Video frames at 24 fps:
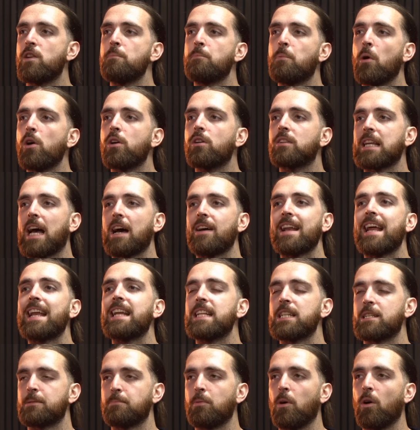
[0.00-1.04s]
you boil down
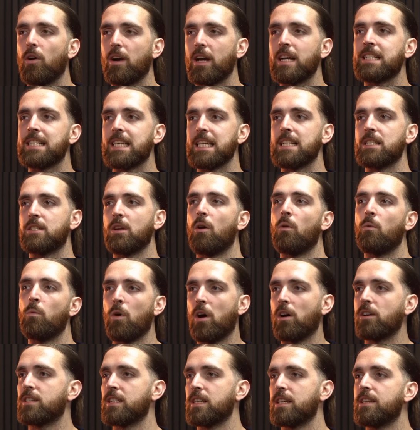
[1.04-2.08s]
any sport, it is
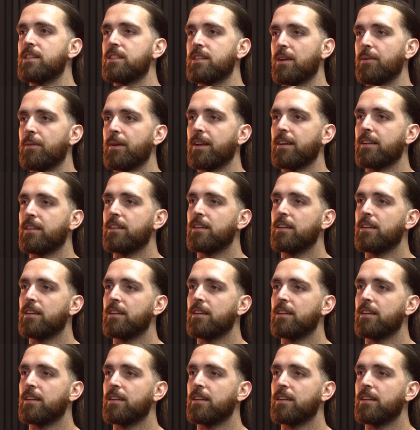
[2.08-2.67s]
what are you doing?